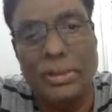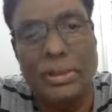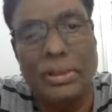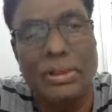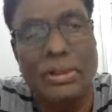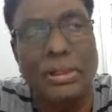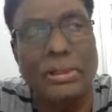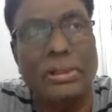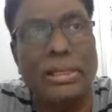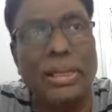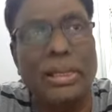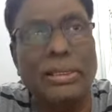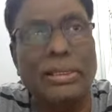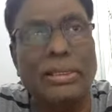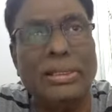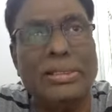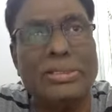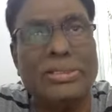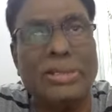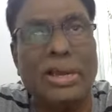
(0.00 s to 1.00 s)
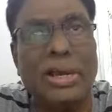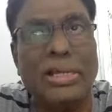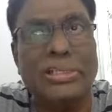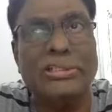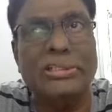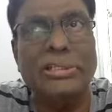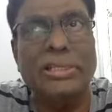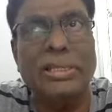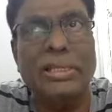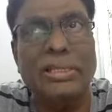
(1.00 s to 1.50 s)
Then this
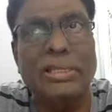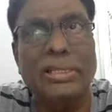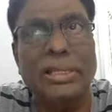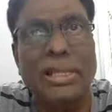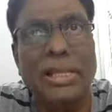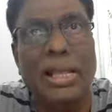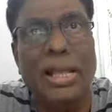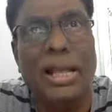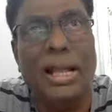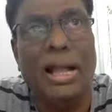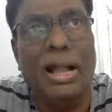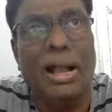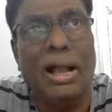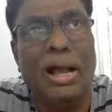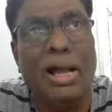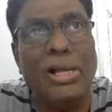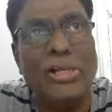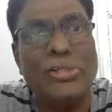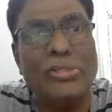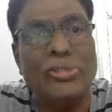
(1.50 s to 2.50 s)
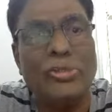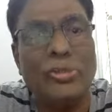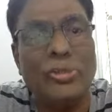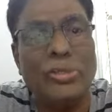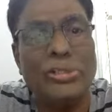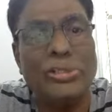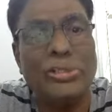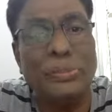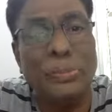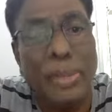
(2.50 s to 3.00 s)
arginine also
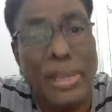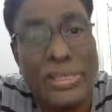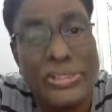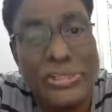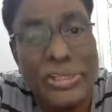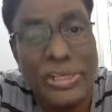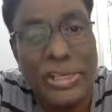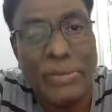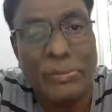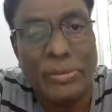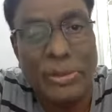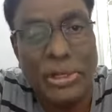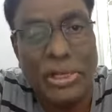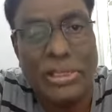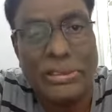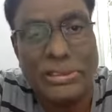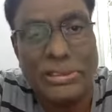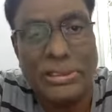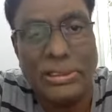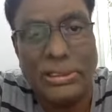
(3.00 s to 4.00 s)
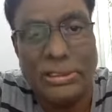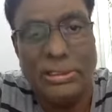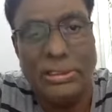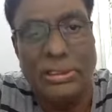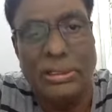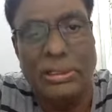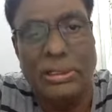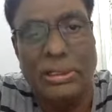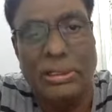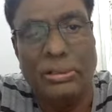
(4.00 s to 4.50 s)
is a basic amino acid
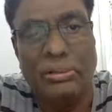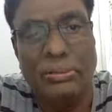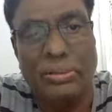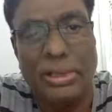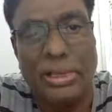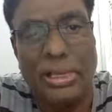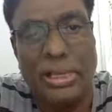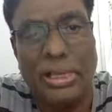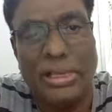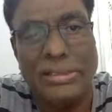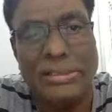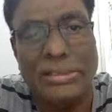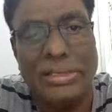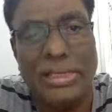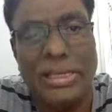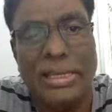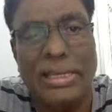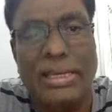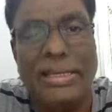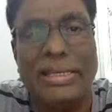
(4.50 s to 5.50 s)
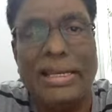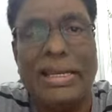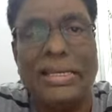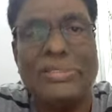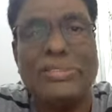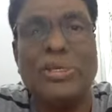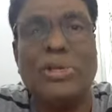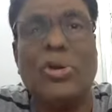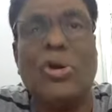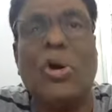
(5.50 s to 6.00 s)
because it has
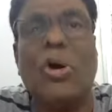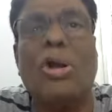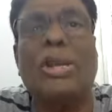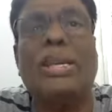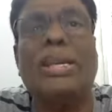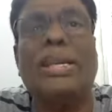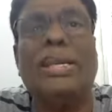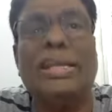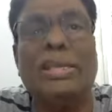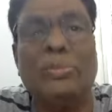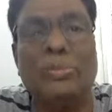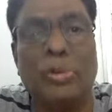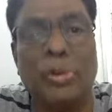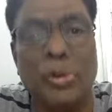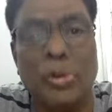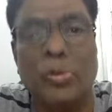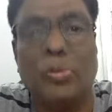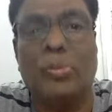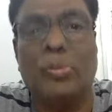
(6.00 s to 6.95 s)
a gonadium group.